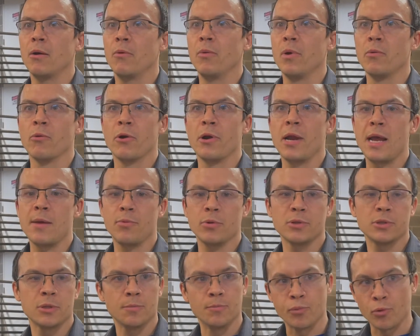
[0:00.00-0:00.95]
we weren't able
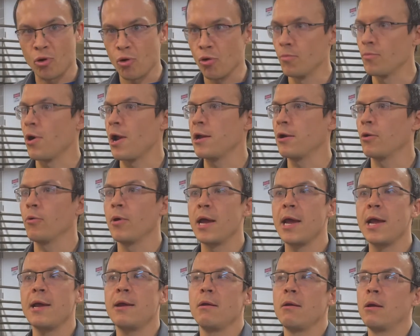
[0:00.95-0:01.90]
to broom right away,